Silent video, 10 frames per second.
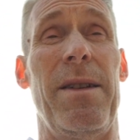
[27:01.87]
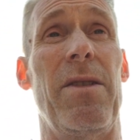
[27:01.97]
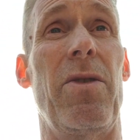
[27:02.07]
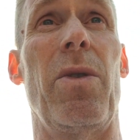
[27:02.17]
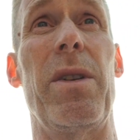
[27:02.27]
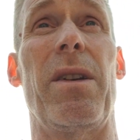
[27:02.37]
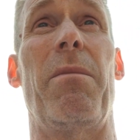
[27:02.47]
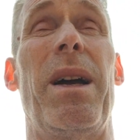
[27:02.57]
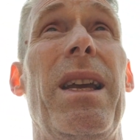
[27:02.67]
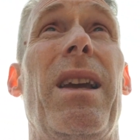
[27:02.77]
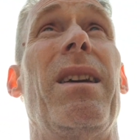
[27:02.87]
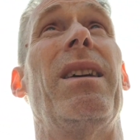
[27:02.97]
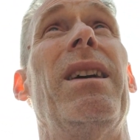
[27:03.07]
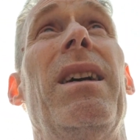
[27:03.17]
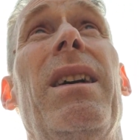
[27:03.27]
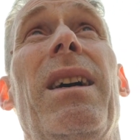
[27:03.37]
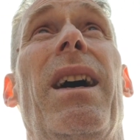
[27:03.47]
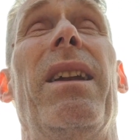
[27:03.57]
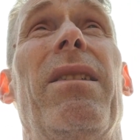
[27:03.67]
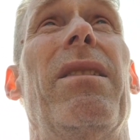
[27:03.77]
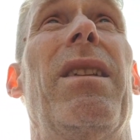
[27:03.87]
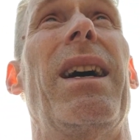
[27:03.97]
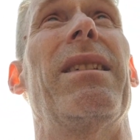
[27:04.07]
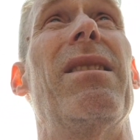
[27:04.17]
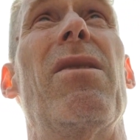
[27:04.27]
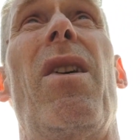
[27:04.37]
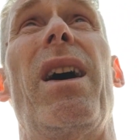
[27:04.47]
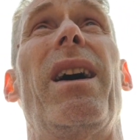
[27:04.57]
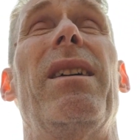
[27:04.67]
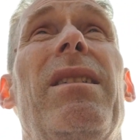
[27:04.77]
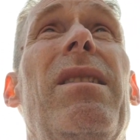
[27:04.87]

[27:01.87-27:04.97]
It's a choice I make, and that desire